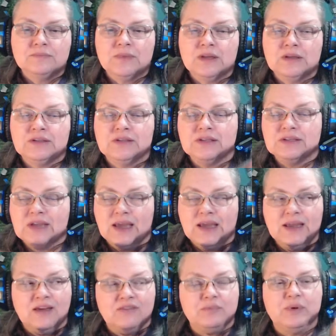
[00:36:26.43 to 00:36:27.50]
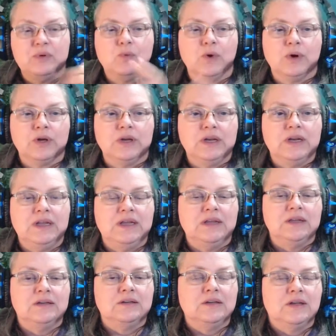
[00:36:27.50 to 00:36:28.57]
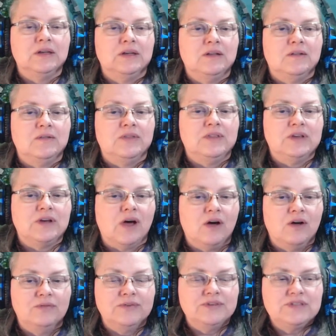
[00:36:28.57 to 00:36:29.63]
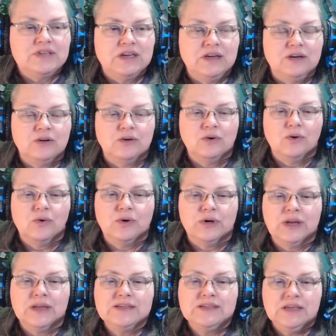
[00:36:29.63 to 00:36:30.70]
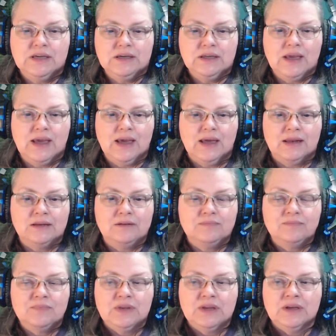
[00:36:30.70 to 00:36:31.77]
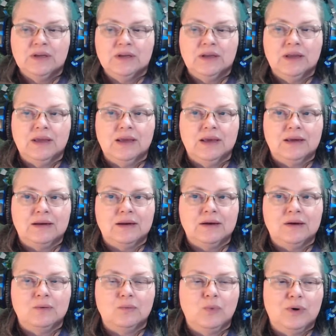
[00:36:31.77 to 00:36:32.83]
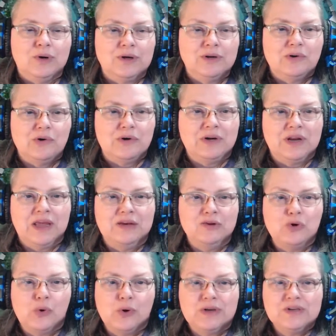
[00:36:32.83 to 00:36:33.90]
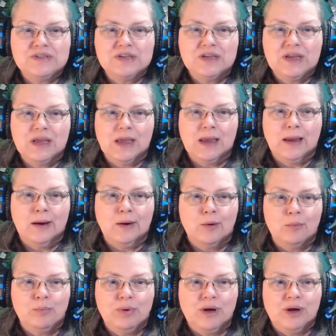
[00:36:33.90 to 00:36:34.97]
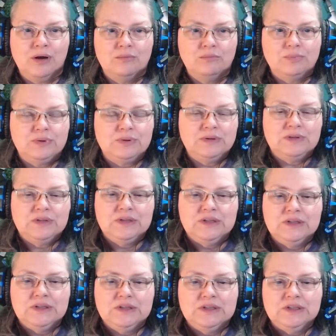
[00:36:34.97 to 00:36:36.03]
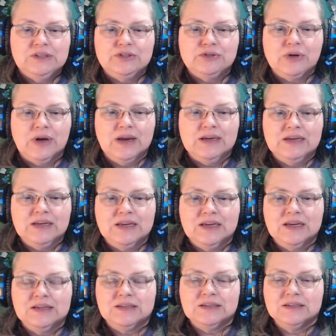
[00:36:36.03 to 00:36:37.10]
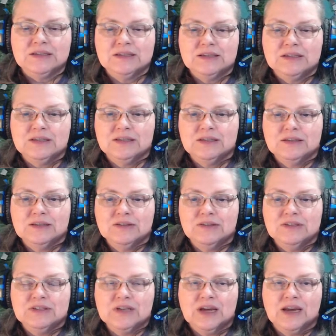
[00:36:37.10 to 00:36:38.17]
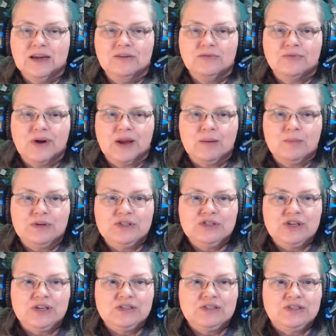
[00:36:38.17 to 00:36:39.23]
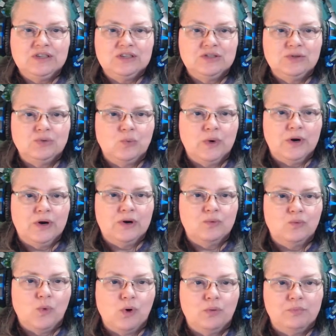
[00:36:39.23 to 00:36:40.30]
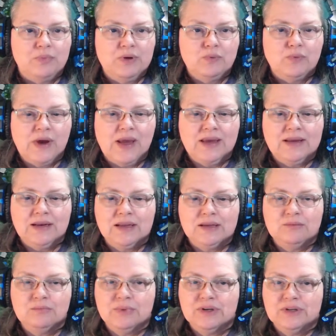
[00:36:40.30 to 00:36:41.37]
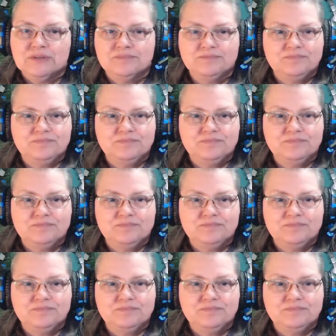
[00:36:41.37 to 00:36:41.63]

today I've been working in the office here on a 10-gallon and working on a noisy air pump, trying to get the diaphragm adjusted to where it won't be rattling, but